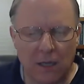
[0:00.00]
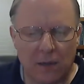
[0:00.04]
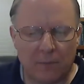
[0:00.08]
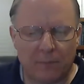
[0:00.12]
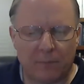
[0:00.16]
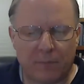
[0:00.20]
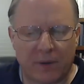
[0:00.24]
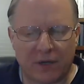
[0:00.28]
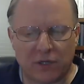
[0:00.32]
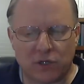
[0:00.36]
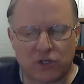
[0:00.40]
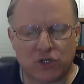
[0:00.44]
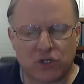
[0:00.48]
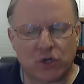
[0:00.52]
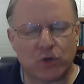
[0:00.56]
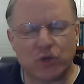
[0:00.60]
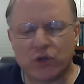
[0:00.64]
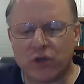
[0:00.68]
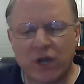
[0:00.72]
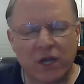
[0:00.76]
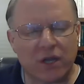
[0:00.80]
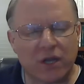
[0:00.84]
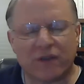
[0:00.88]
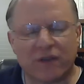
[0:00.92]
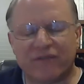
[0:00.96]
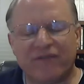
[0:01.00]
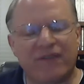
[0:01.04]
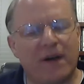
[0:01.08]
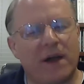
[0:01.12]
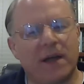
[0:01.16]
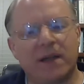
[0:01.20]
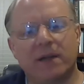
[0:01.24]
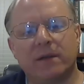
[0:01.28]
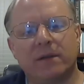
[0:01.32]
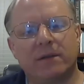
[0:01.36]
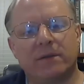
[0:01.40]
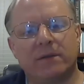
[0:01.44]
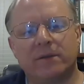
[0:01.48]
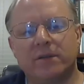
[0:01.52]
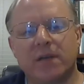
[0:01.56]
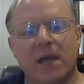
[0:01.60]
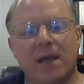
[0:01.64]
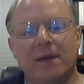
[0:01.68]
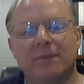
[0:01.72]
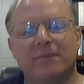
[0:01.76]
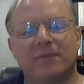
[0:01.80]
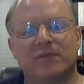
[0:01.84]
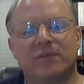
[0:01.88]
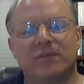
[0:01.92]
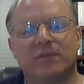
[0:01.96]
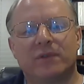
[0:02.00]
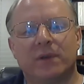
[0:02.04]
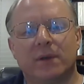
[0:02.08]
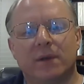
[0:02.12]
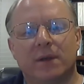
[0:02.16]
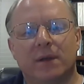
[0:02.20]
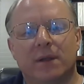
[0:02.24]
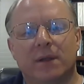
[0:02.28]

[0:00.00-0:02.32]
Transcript: But so you're not going to find James